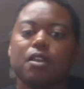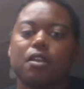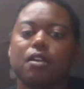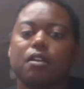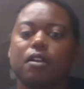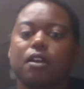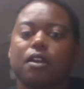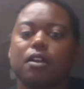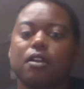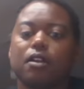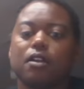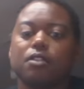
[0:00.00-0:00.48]

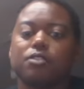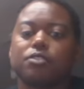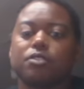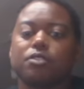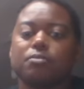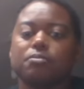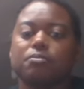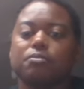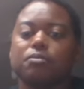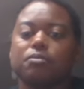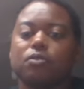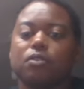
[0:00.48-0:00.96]
All right,
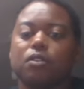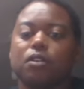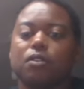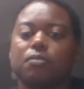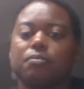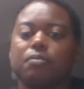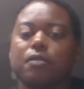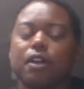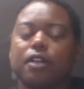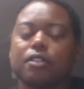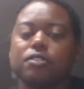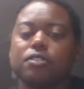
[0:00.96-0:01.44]
awesome.
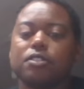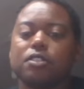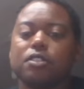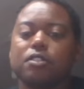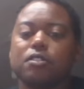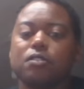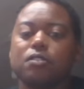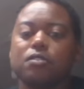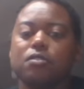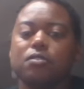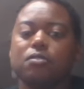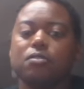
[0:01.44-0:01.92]
I'll
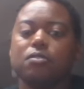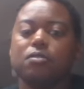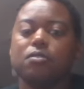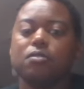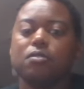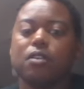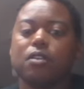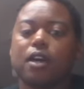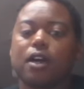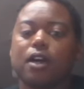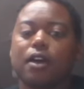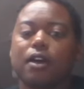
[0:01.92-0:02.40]
see
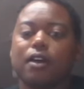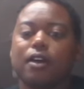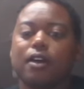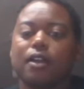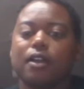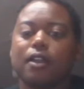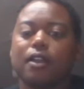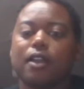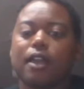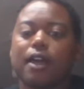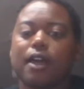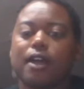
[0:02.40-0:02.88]
you
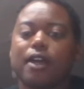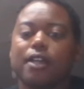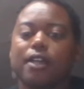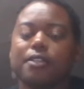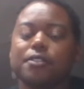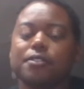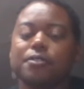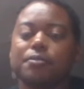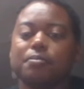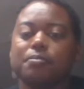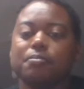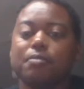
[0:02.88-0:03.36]

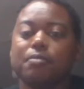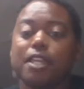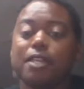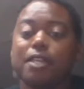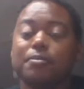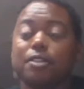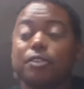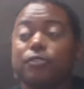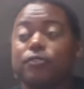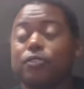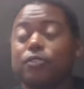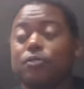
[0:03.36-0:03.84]
guys.
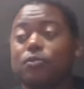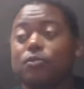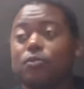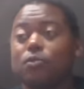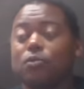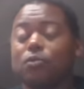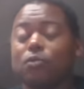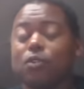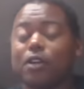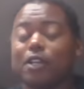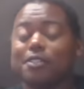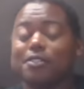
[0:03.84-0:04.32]
Maybe if you
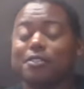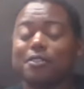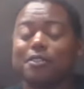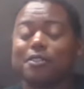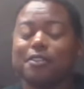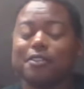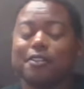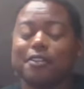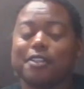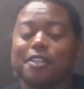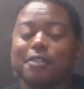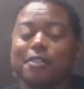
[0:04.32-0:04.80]
want to
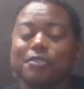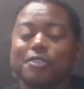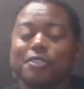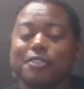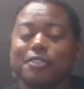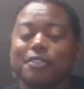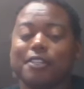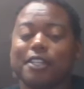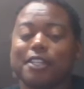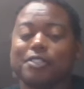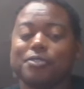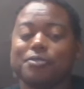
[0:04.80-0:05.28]
come to
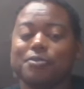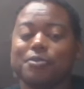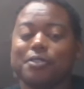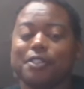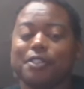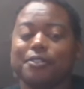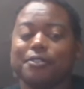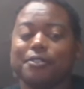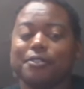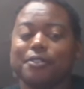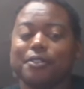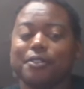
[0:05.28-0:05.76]
the next
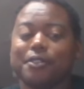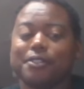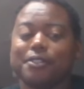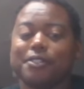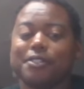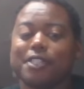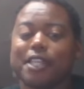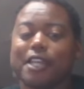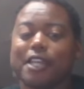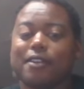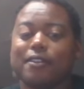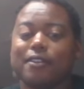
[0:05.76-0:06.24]
one on
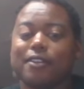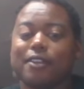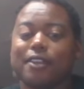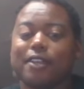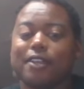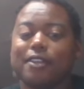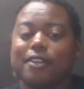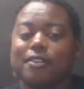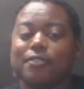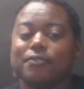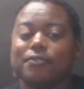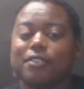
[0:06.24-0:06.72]

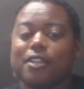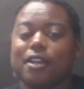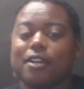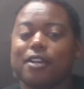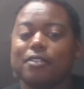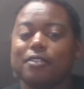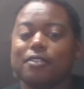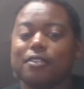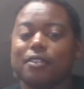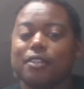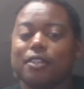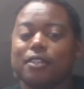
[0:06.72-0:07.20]
Saturday. If
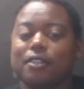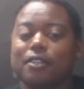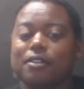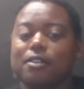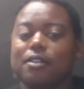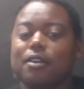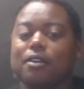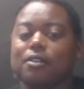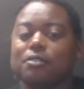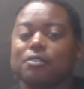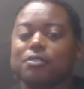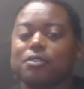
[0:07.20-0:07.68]
not,
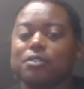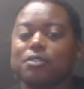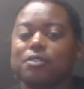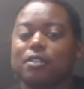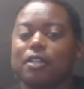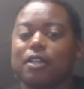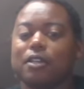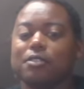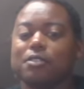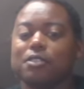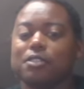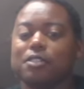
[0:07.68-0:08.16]
then
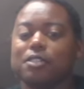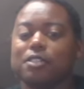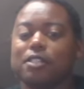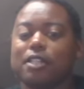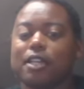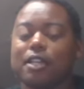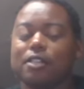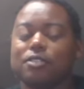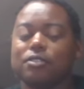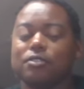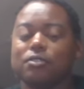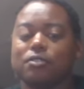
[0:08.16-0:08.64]
I'll see you
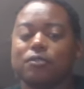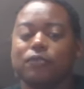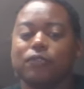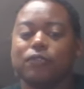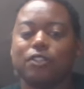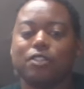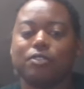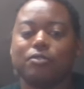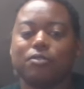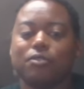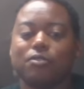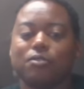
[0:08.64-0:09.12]
guys on the
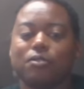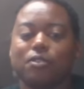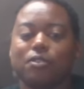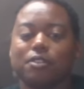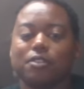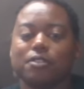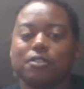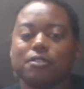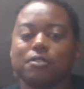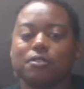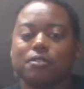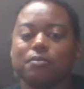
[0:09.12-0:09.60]
video
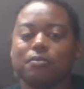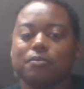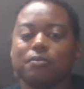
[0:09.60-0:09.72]
recordings.